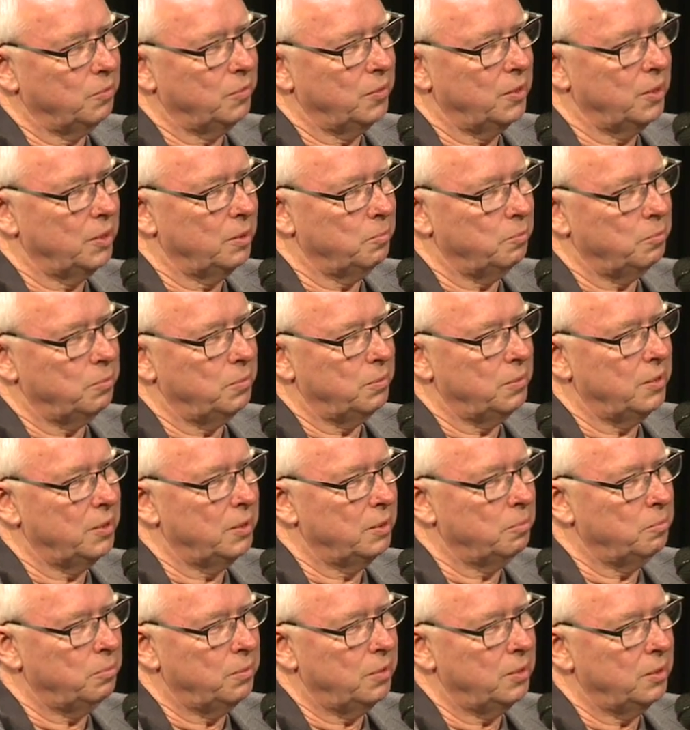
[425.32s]

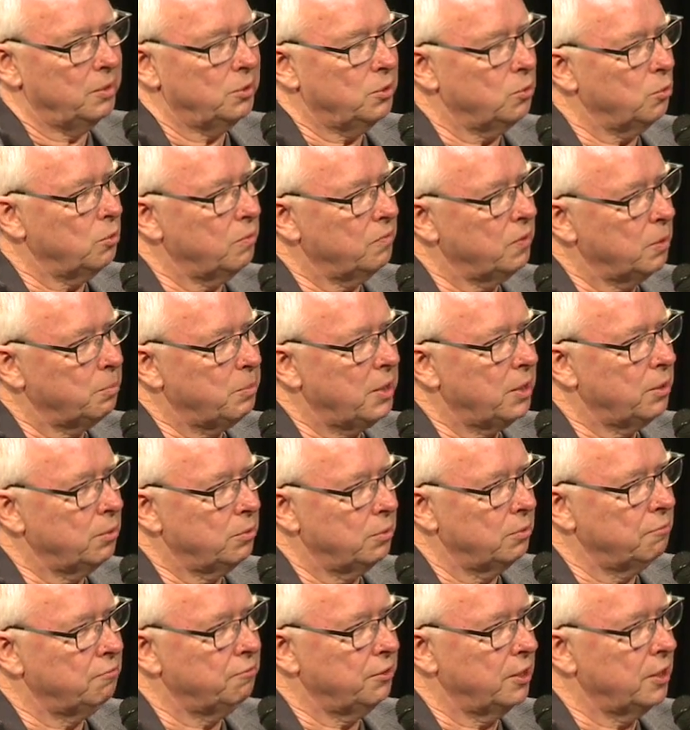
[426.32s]
they're sort of the mother
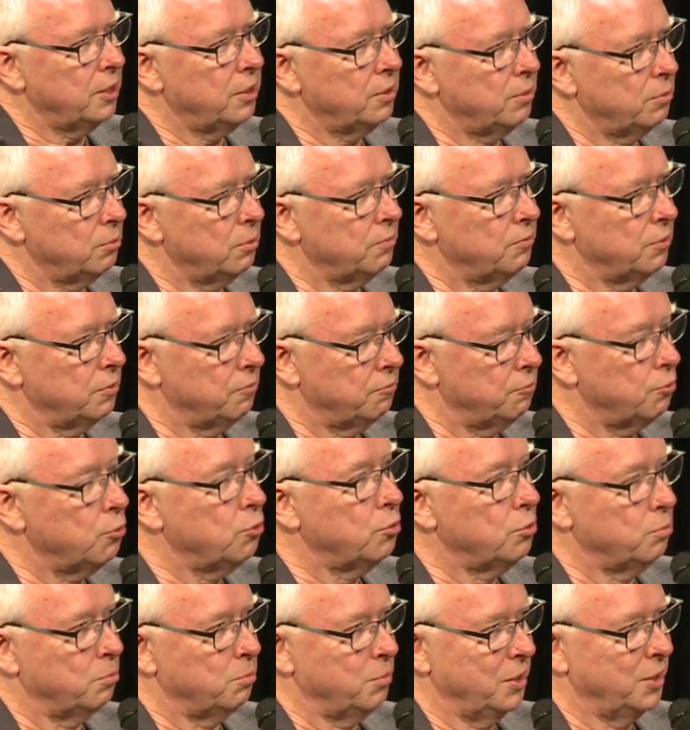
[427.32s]
and father of the
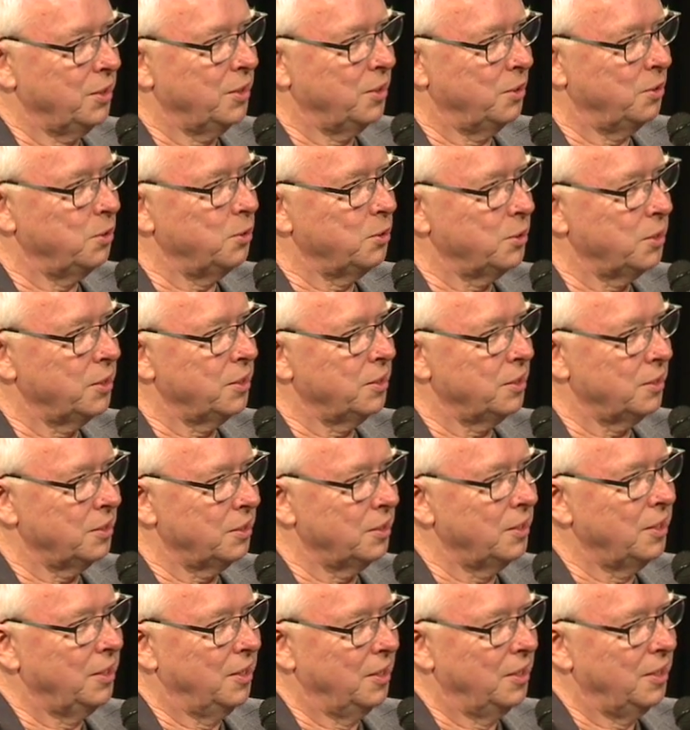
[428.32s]
form in New Zealand,
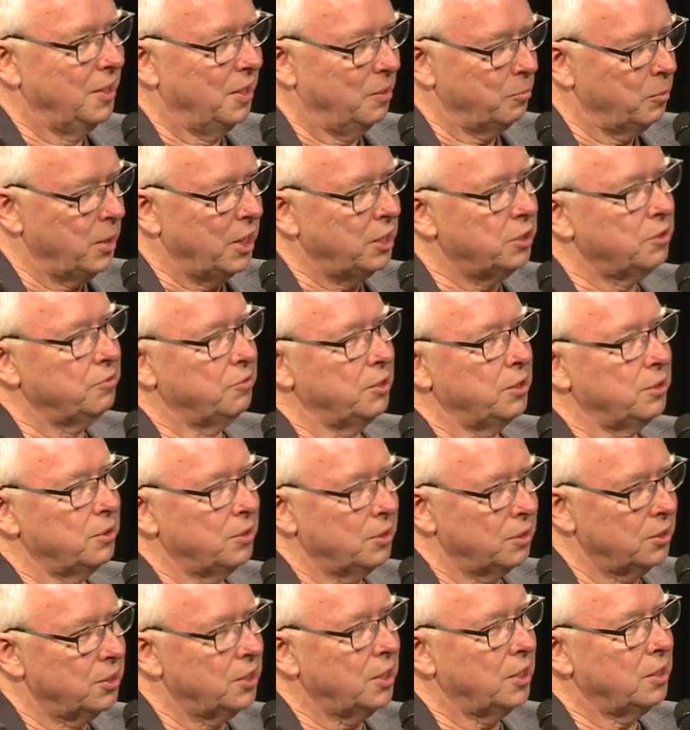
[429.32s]
Mansfield
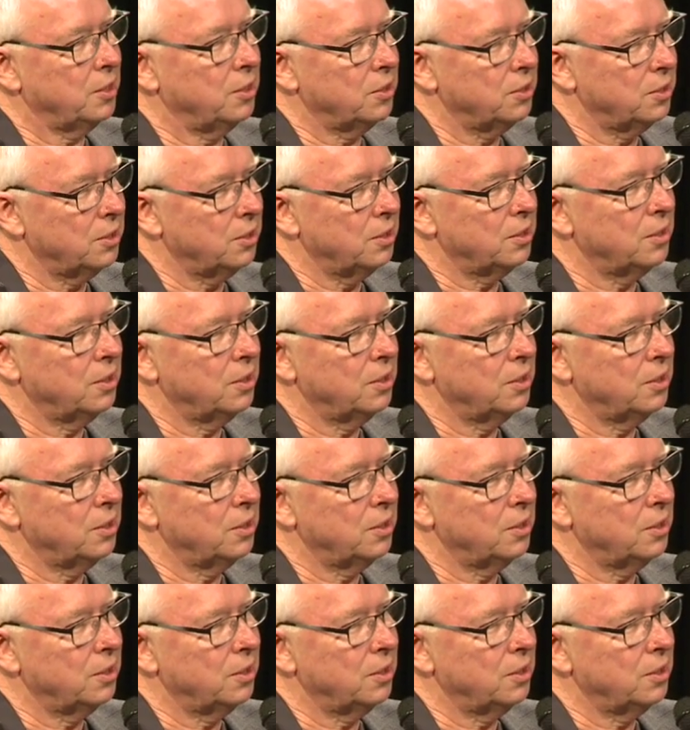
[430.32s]
and Sargeson.